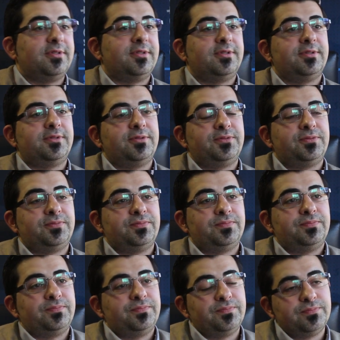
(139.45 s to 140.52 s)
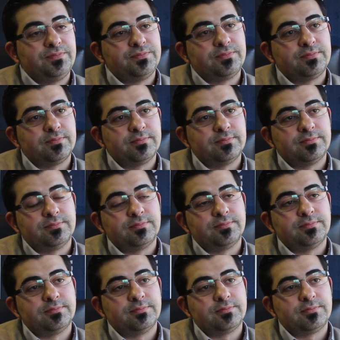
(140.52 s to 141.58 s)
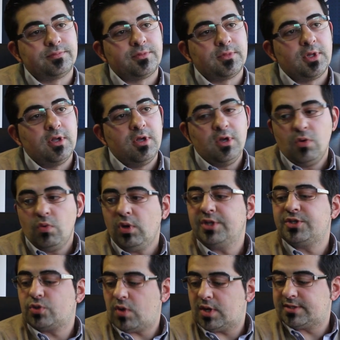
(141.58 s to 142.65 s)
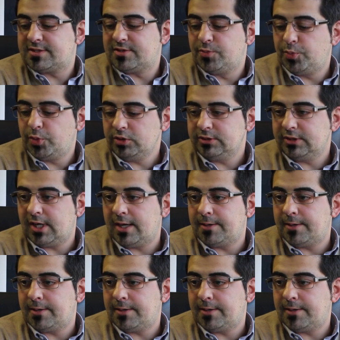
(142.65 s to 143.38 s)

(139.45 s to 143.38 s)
And talk me through how the lamp works. Well, it's quite simple.